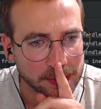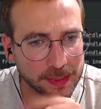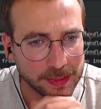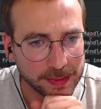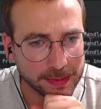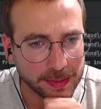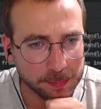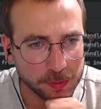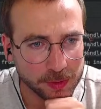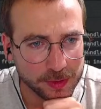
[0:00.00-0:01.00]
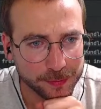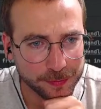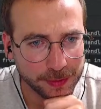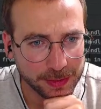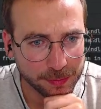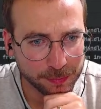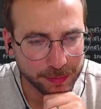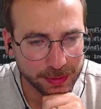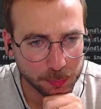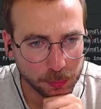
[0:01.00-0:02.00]
And I'm not a fan of
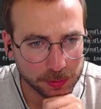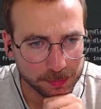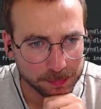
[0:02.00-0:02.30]
that one.